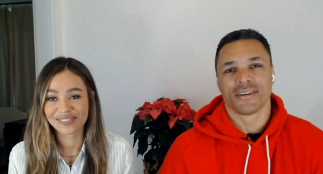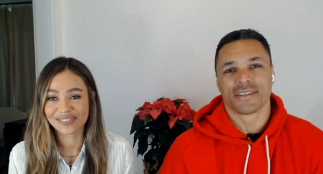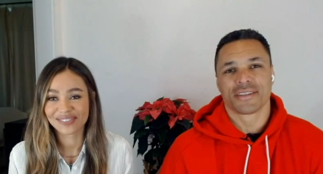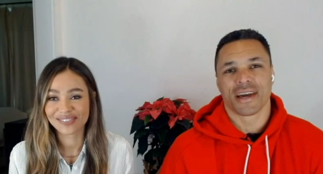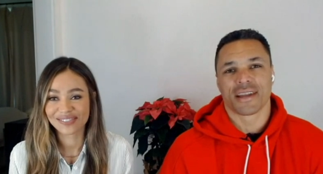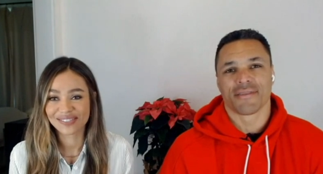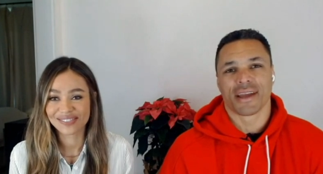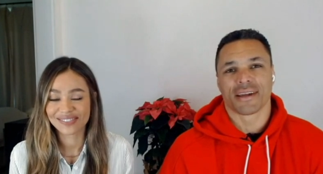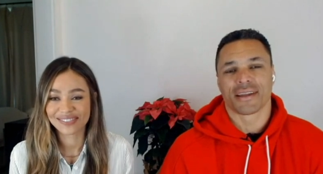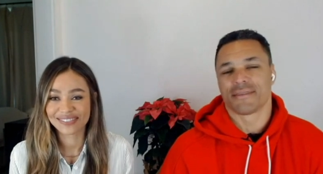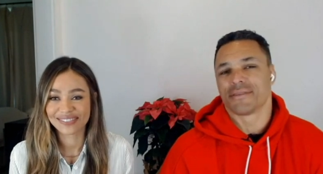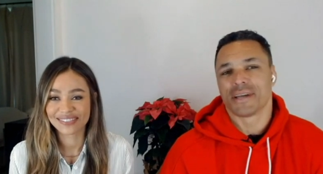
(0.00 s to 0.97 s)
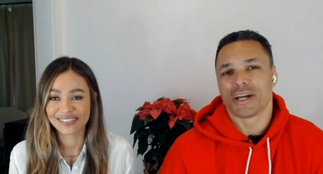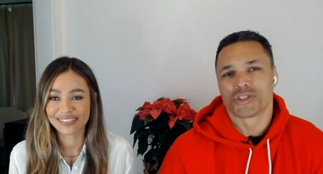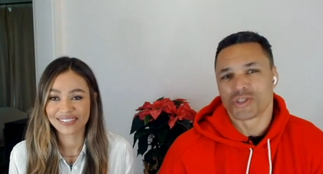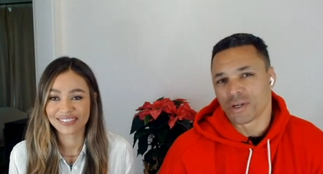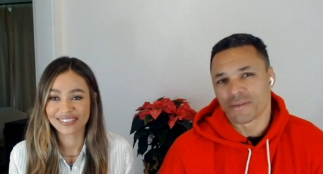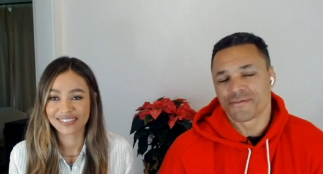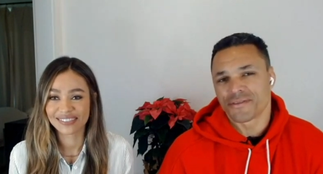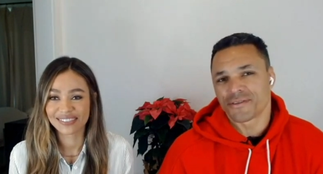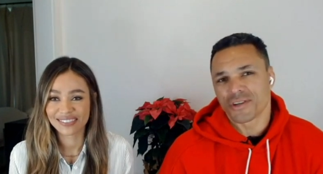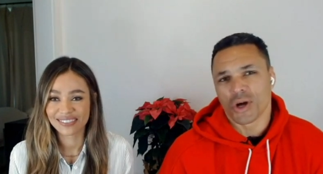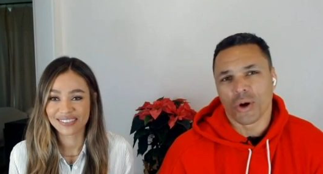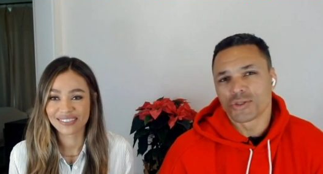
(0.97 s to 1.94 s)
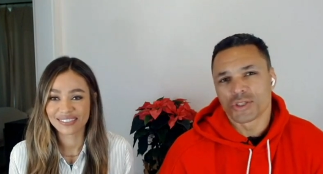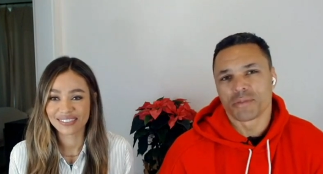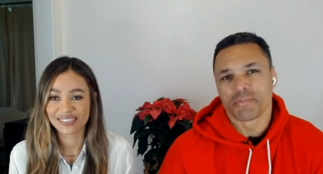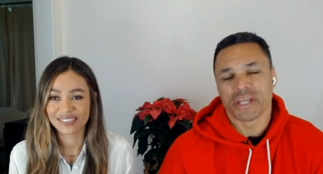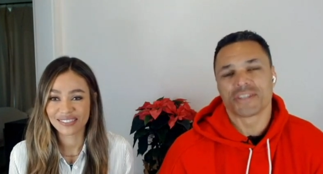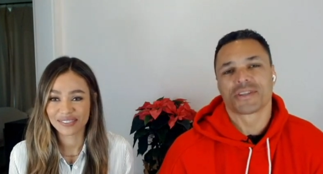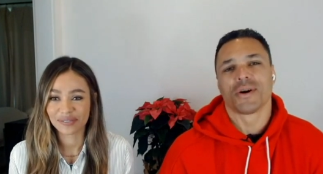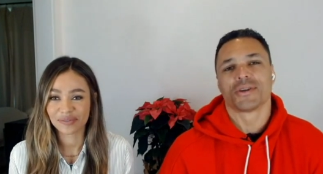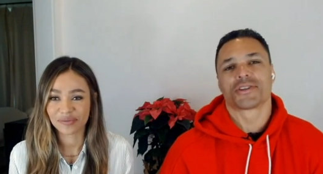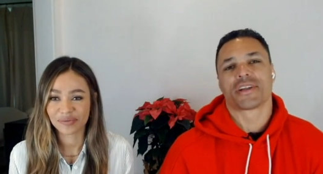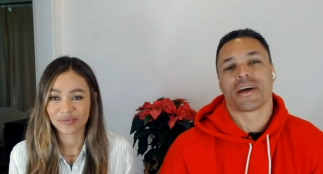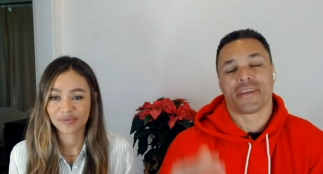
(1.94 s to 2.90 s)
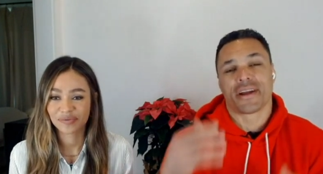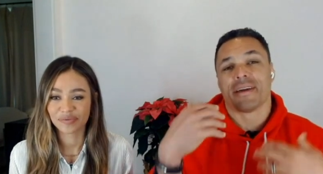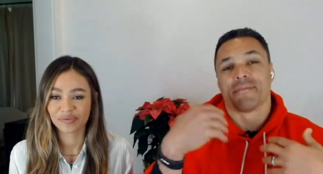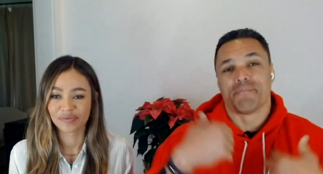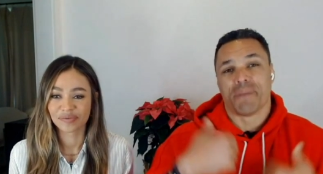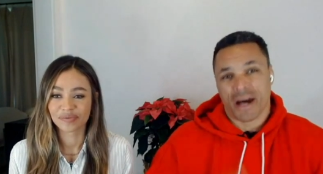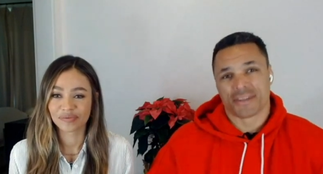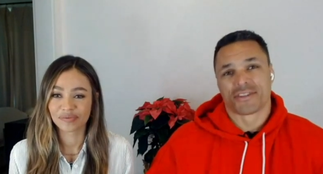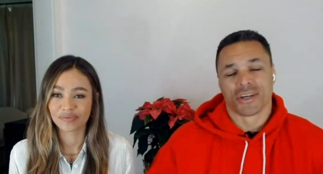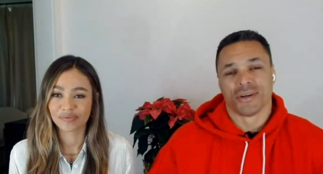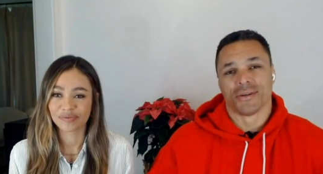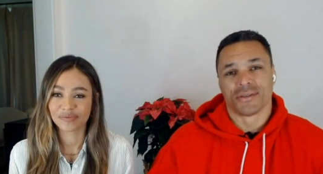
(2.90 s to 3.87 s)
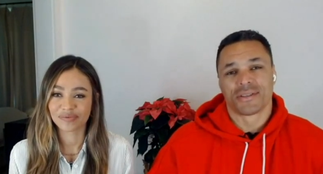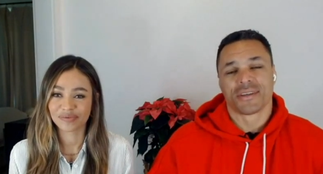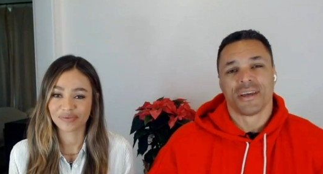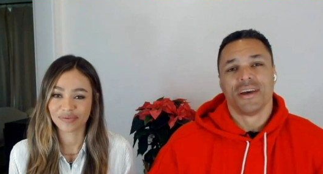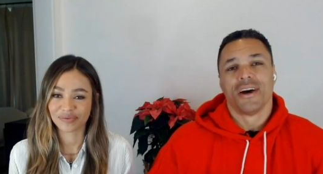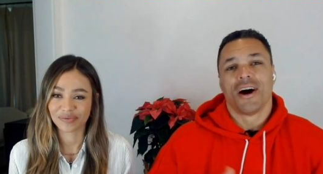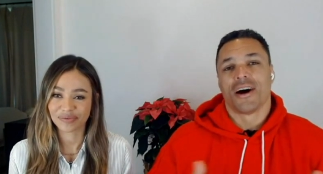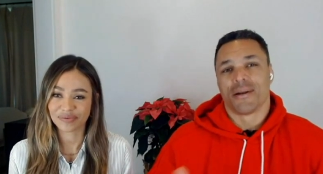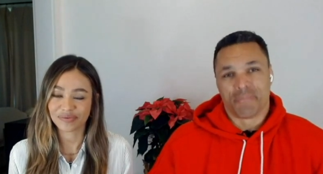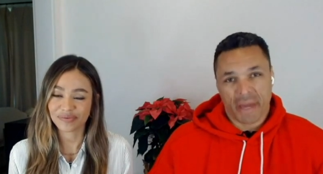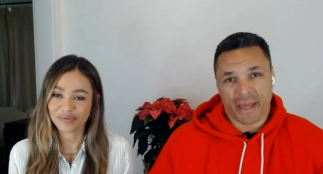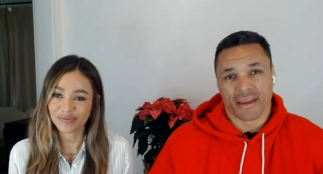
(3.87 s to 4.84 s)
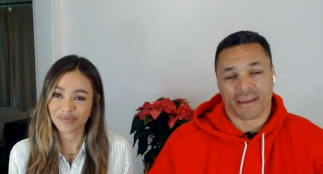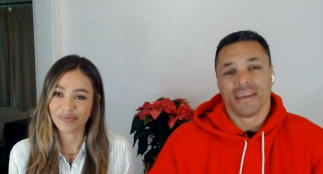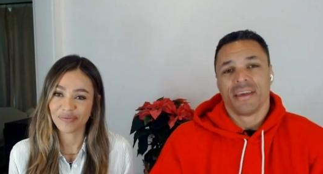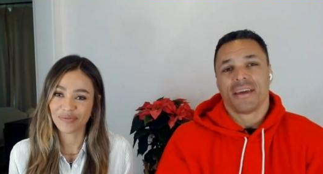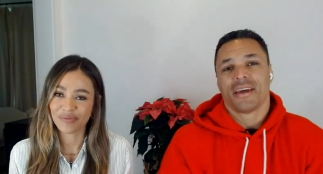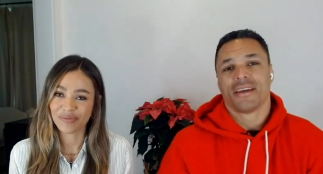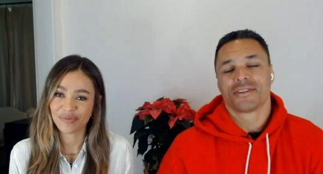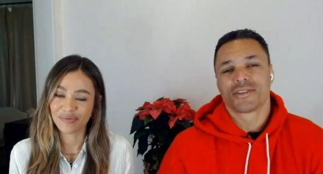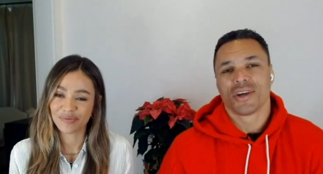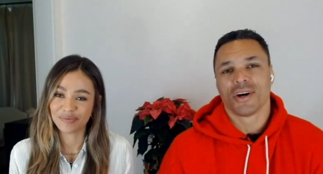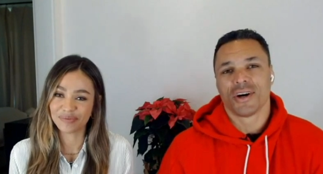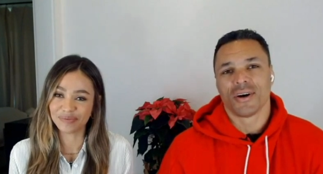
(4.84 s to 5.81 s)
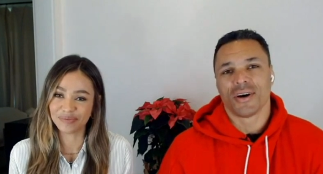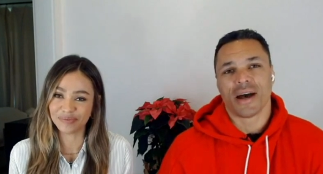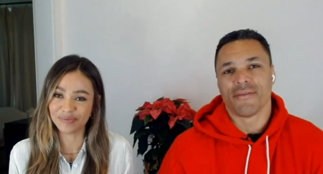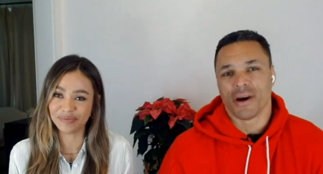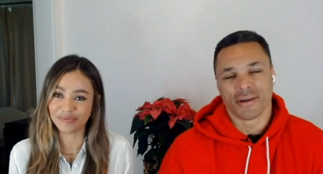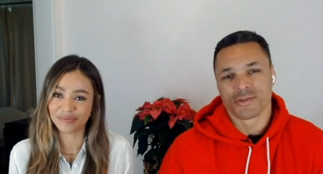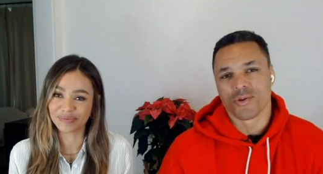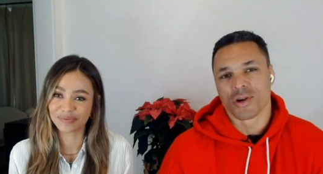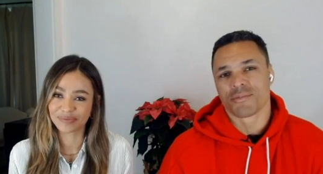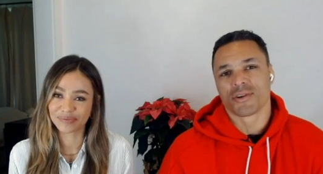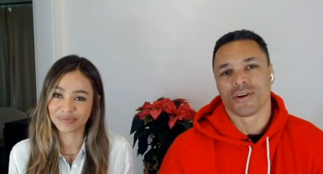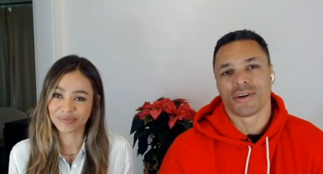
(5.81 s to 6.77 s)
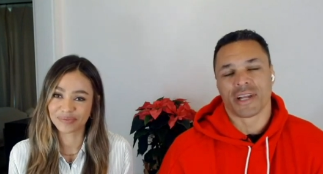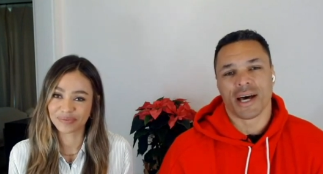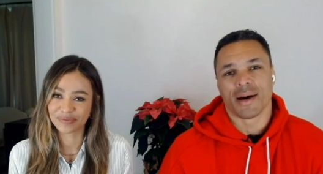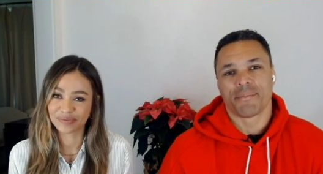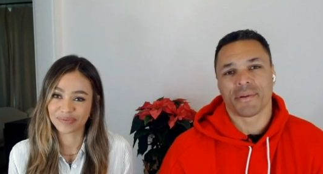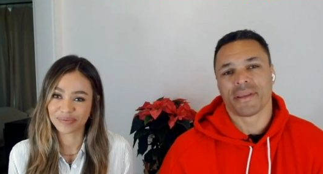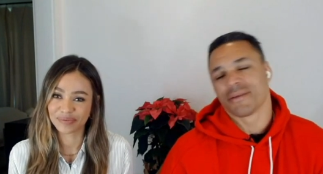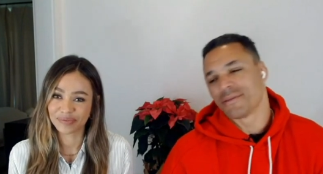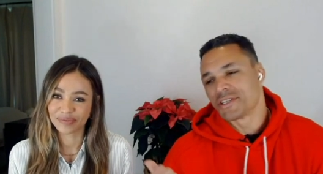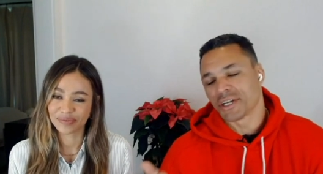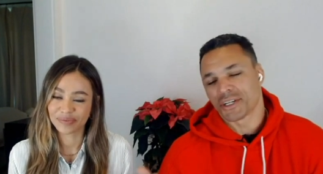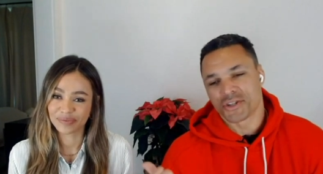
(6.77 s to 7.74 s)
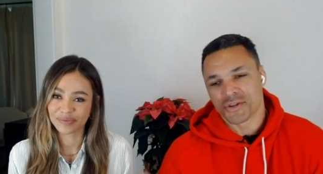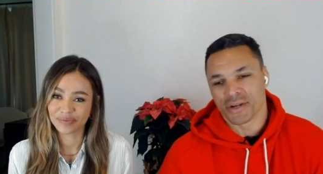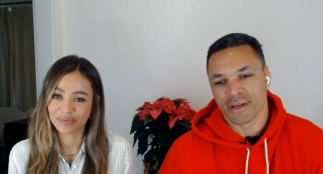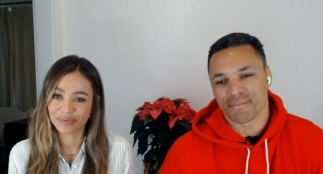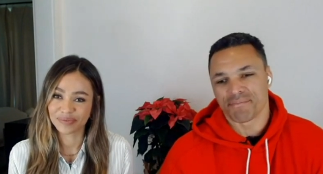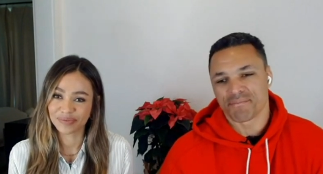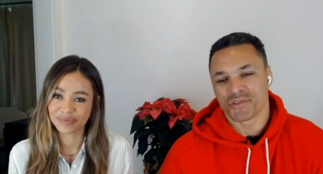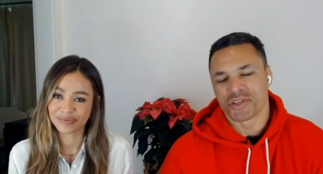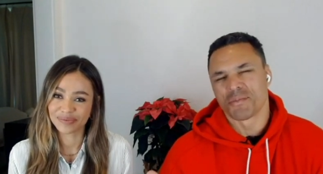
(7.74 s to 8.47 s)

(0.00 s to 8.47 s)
Speaker 1: it's kind of a surf culture, beach culture down there, and ponchos are big. And so I've always worn them growing up, and then we took a trip to